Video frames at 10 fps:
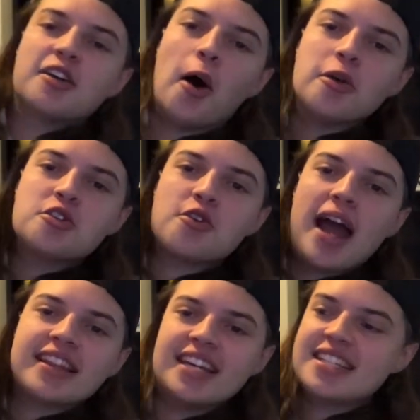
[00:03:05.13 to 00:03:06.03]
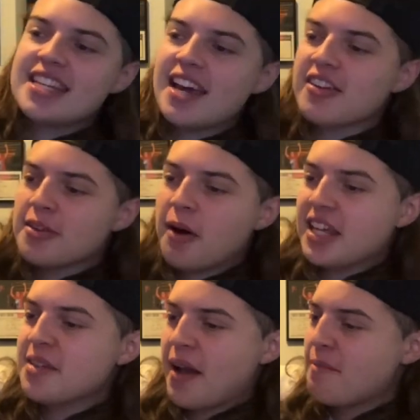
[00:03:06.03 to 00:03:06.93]
contract this year at the Money
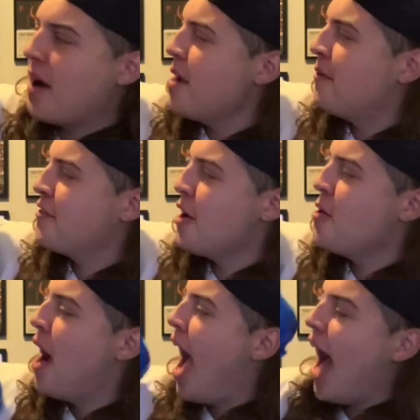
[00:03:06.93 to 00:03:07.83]
in the Bank pay-per-view